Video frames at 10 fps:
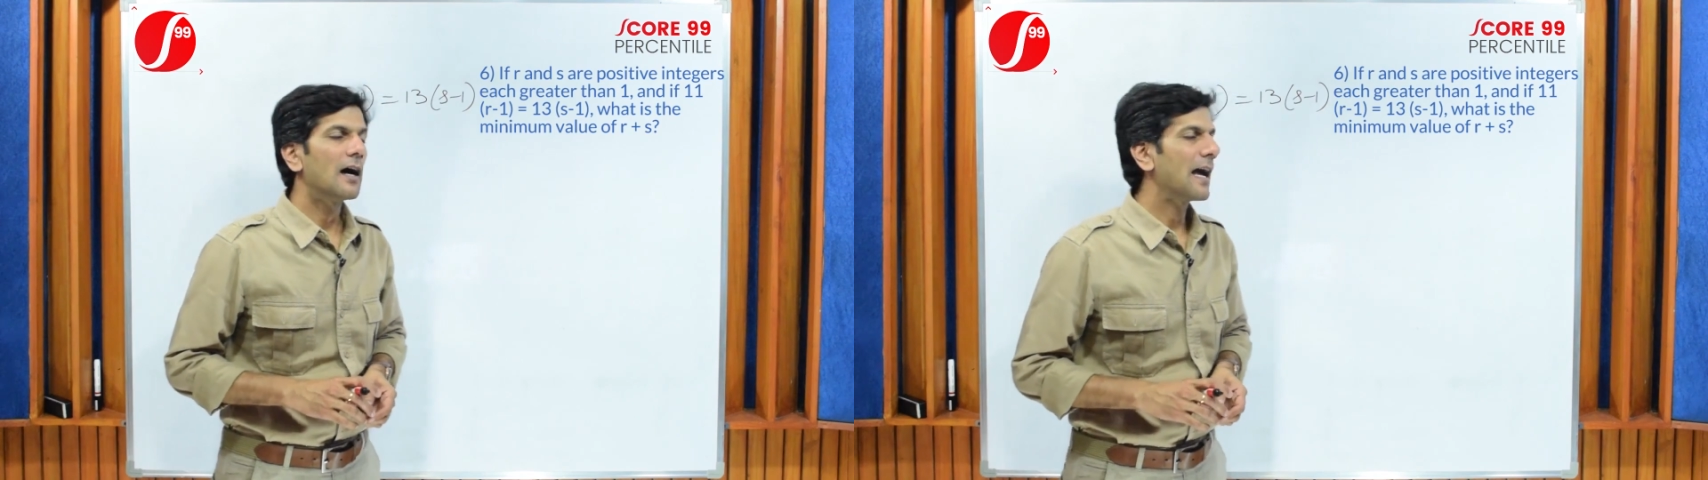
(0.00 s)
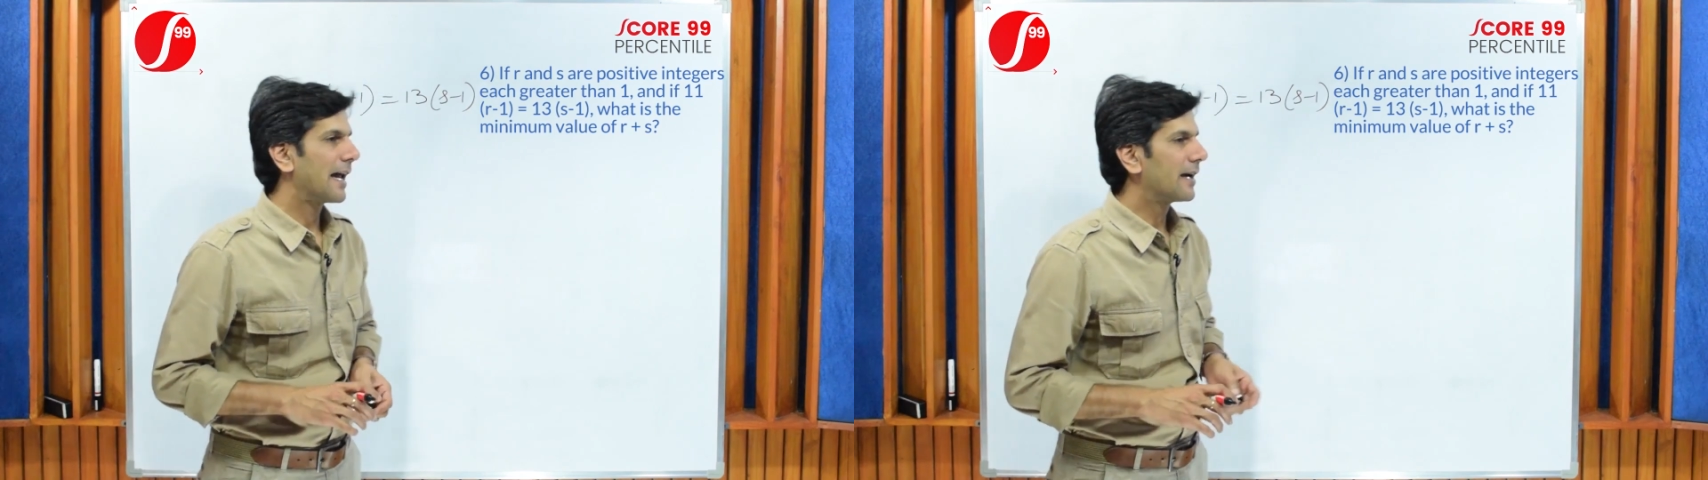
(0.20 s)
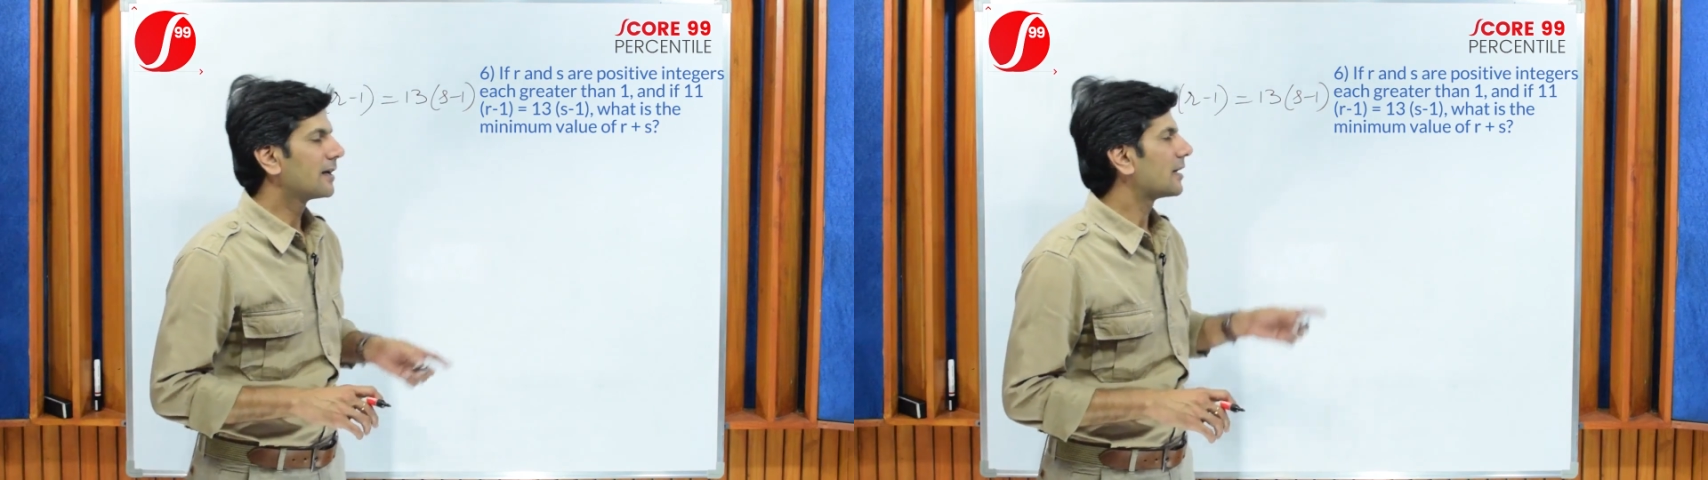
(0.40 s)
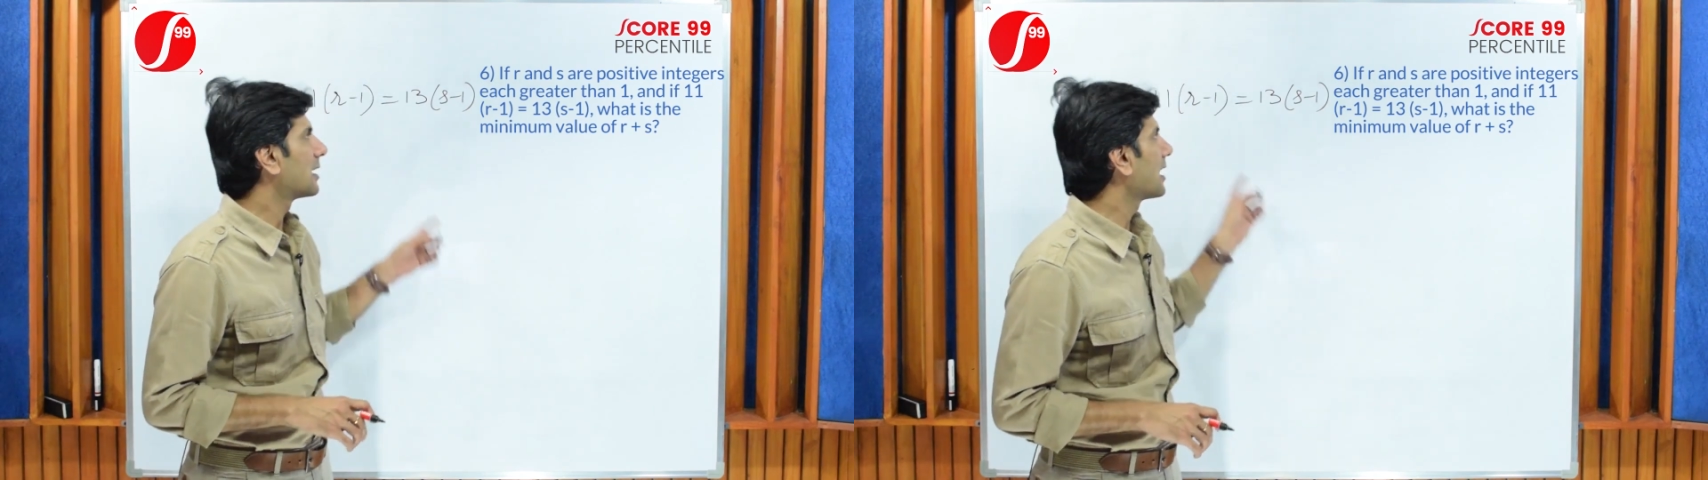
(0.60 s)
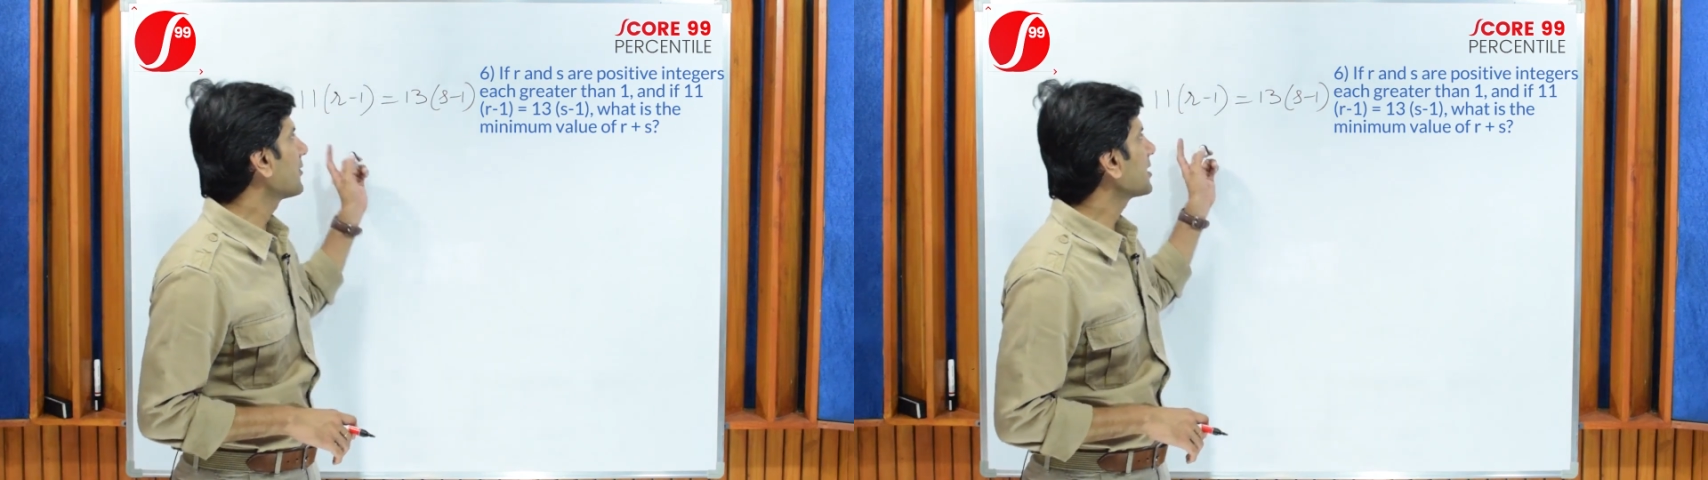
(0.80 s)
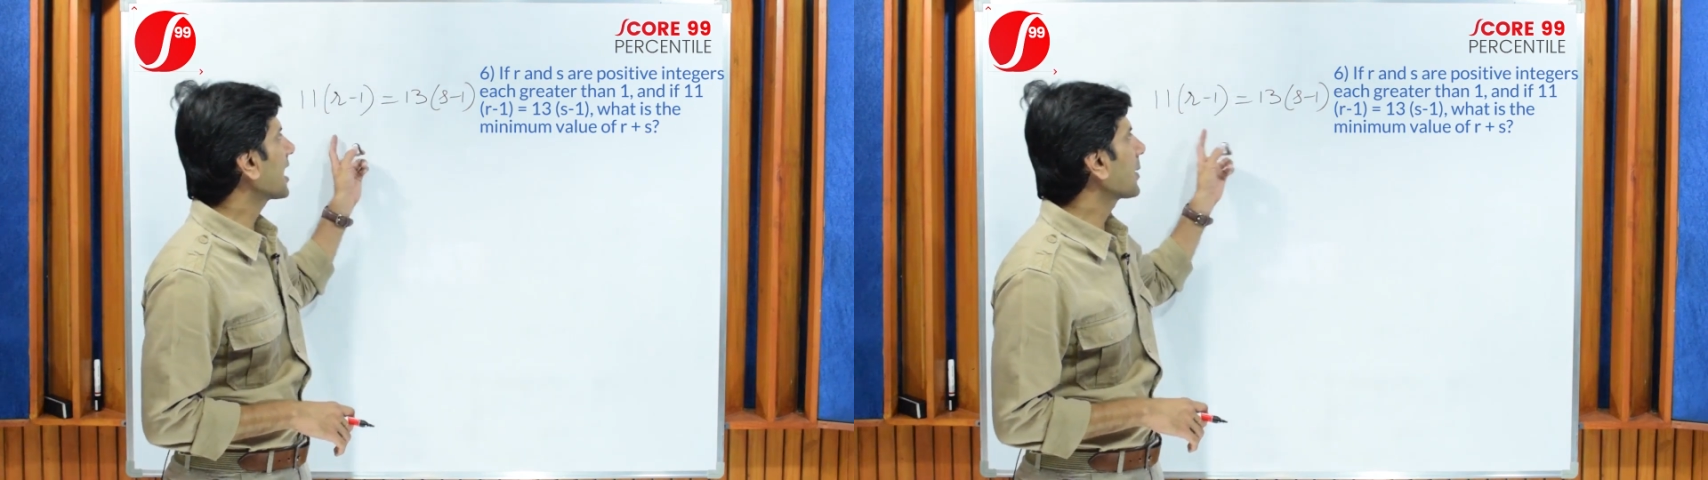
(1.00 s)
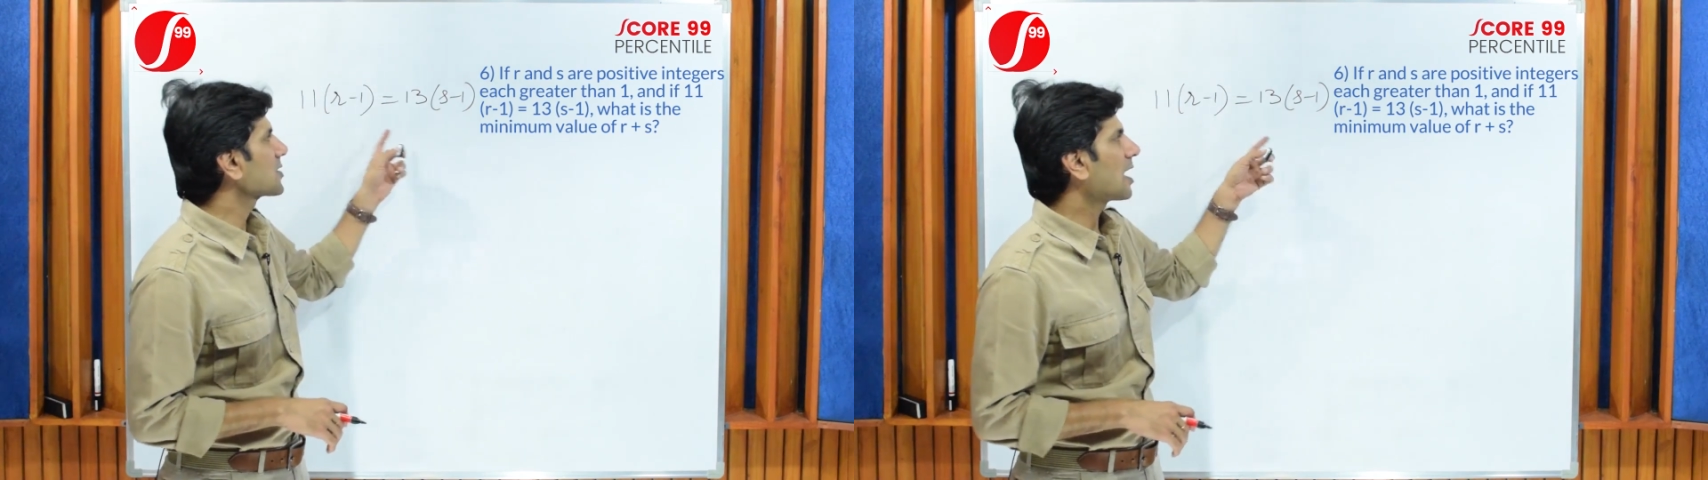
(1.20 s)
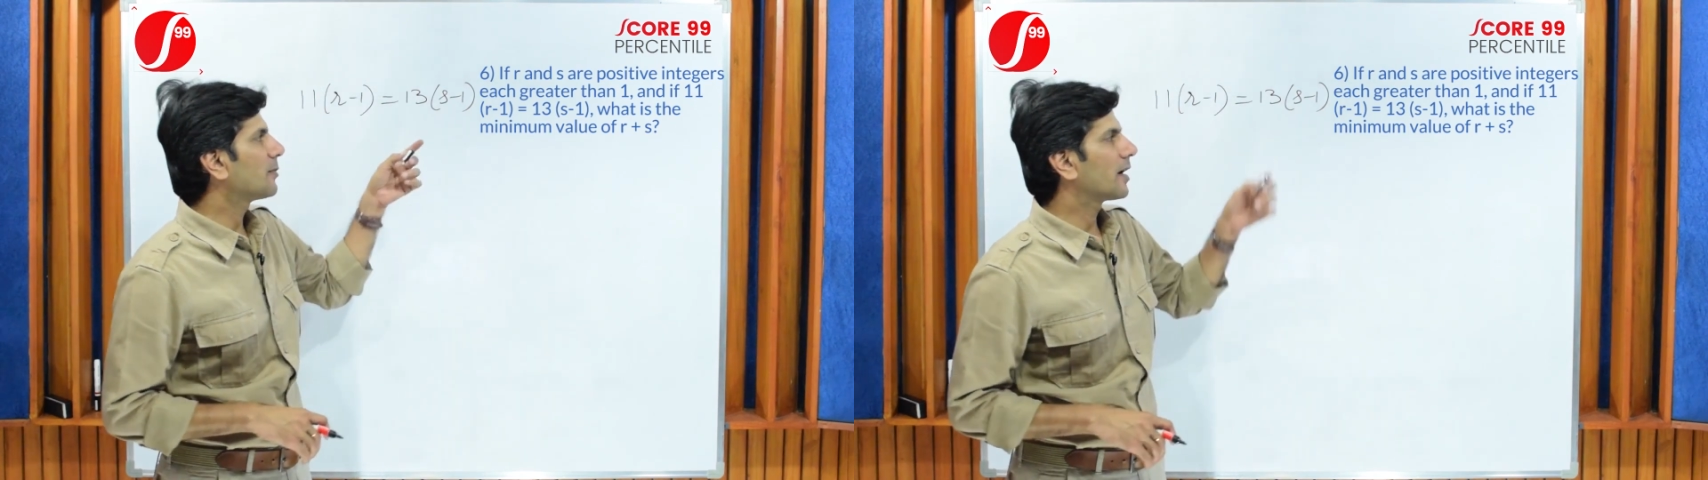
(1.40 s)
and 11 times
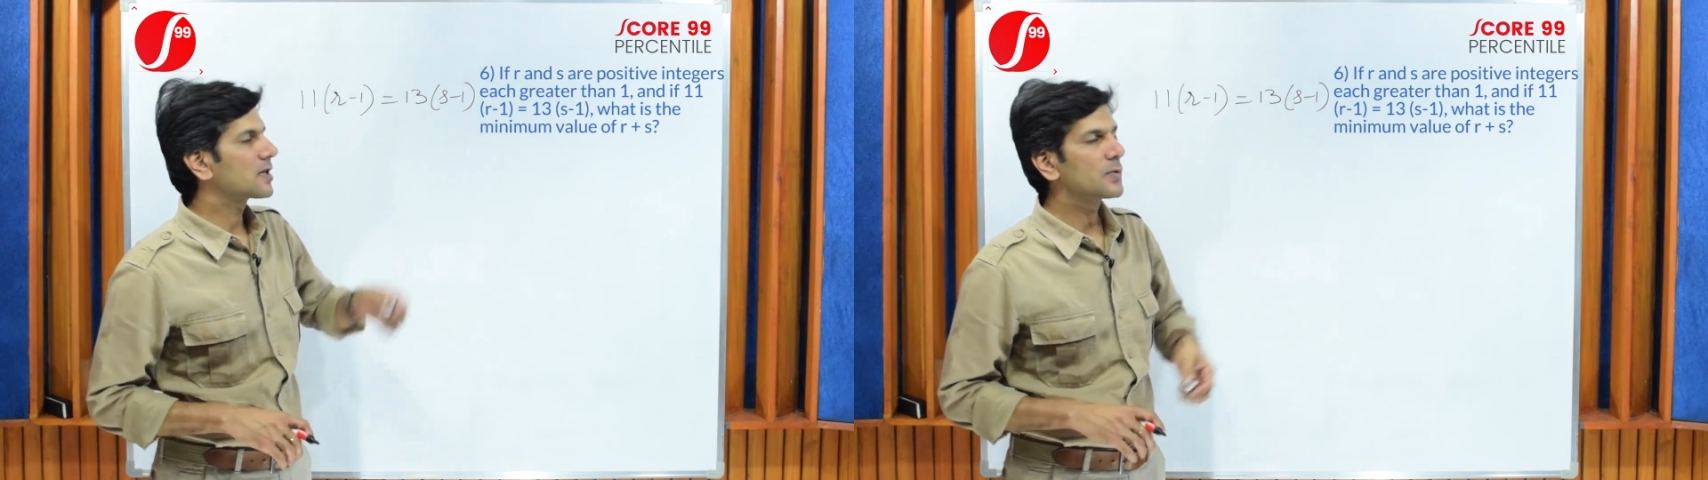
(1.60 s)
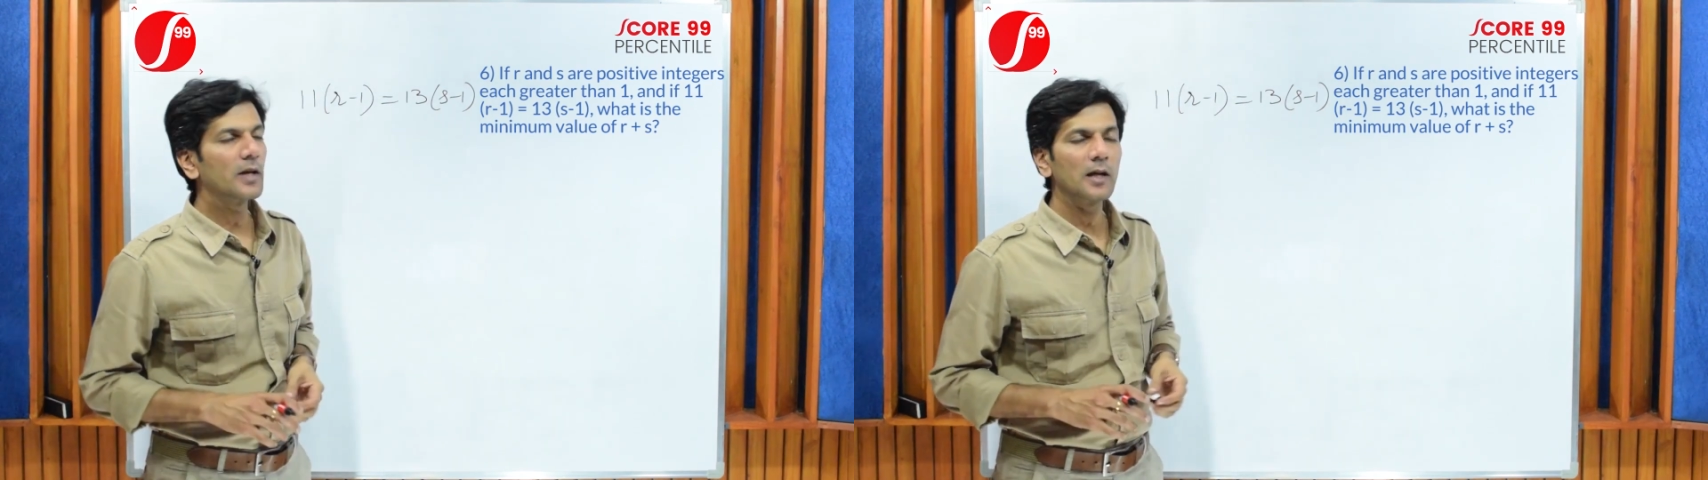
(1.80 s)
R minus 1